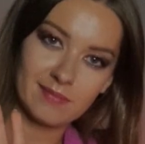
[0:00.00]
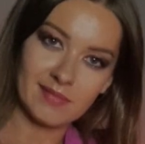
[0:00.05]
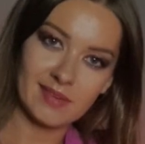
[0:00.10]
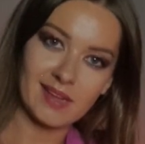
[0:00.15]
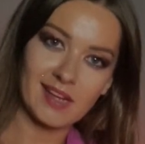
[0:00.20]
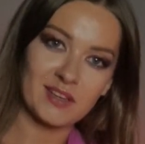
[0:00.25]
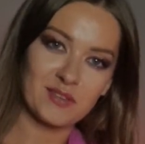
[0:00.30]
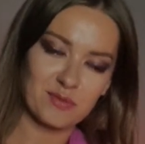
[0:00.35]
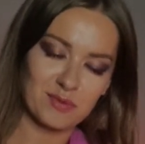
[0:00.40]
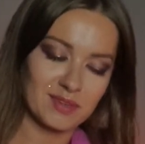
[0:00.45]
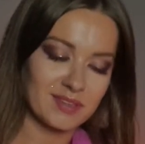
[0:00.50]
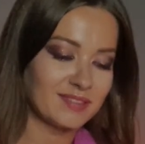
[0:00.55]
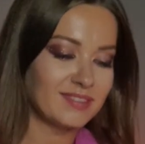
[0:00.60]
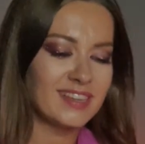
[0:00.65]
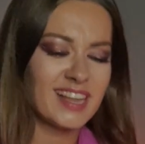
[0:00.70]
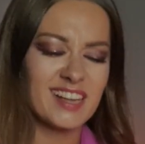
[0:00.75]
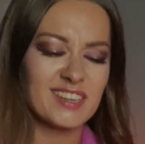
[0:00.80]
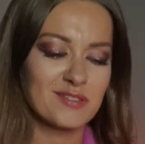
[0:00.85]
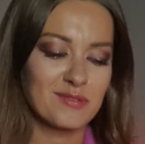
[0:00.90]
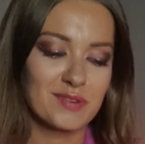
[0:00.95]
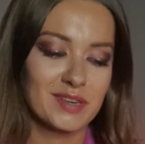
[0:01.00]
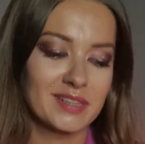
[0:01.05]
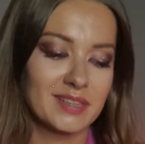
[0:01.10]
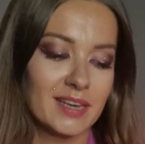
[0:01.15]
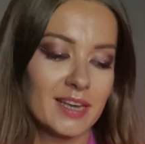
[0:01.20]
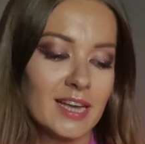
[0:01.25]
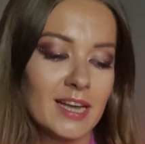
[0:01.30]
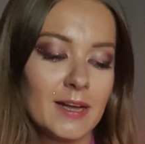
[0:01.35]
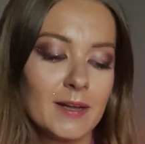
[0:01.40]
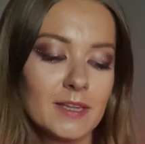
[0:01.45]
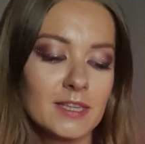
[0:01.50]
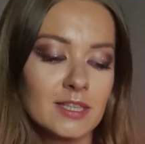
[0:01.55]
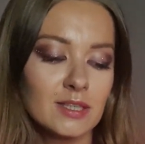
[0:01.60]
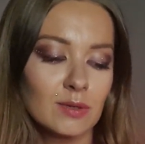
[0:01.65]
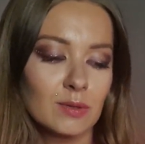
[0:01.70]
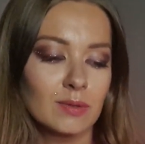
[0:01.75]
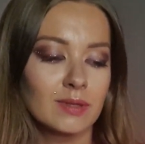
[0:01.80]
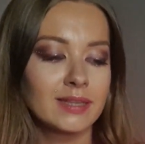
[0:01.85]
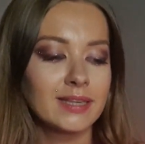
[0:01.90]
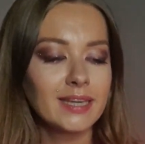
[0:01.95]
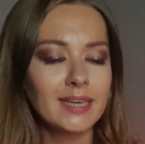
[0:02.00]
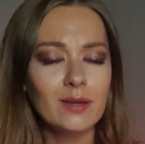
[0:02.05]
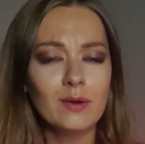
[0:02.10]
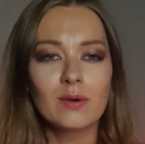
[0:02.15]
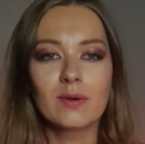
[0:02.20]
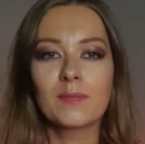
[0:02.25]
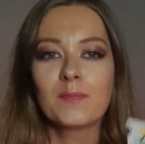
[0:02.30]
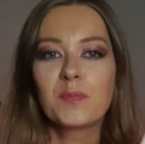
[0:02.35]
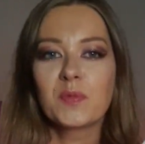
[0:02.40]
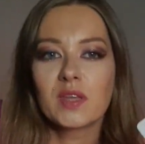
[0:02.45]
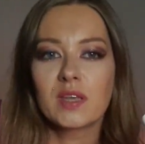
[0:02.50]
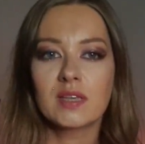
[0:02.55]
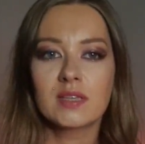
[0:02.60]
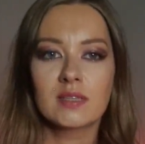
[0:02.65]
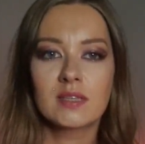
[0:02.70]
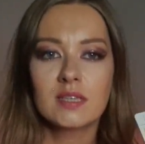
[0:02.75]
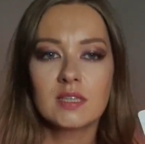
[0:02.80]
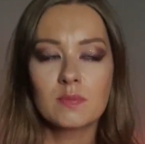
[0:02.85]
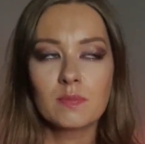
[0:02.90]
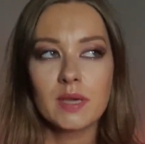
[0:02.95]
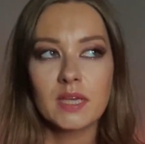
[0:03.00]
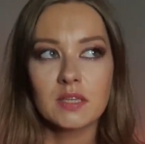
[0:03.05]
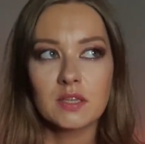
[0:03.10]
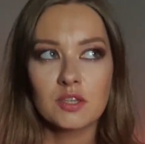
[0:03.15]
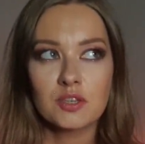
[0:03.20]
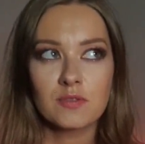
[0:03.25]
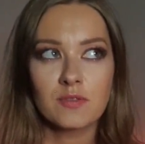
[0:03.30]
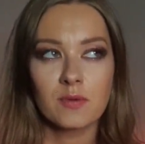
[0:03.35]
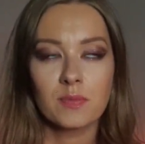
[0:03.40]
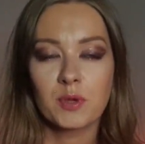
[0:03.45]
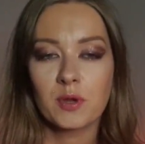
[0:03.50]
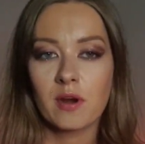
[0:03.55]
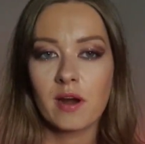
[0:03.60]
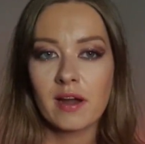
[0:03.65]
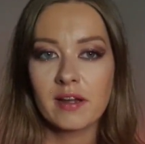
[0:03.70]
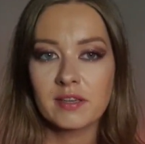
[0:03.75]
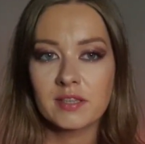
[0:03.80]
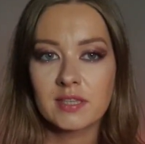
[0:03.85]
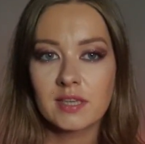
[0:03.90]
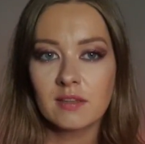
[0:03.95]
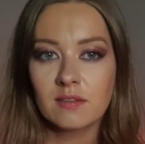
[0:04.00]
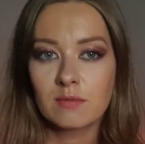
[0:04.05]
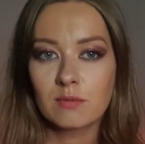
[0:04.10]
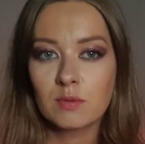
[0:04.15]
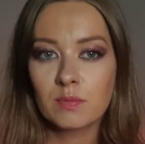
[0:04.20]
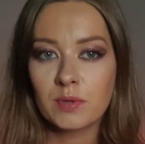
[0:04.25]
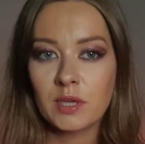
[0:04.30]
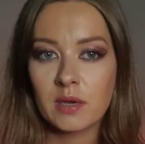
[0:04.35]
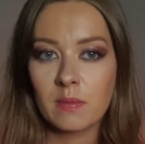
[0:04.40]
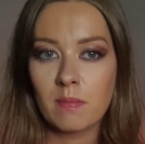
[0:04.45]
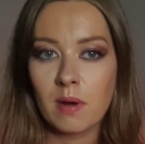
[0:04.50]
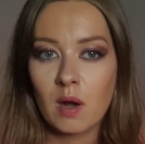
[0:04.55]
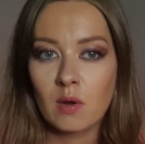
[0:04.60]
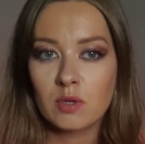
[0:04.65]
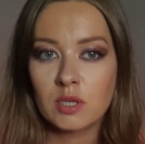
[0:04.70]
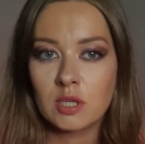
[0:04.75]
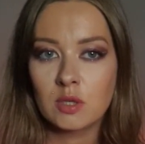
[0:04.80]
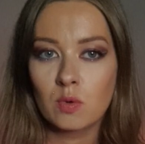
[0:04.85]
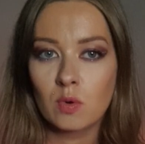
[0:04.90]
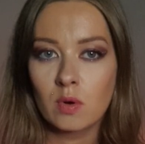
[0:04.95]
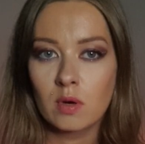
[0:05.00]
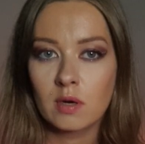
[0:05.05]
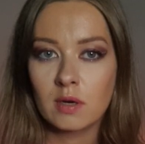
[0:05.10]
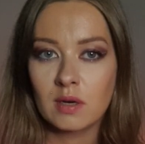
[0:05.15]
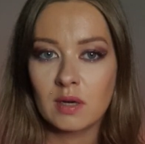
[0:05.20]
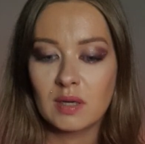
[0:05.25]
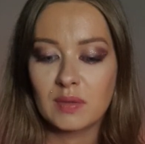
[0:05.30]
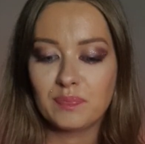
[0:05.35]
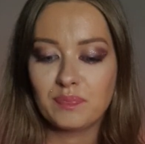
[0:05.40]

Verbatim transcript: Not really. So Leo, is this message from your higher self would be about your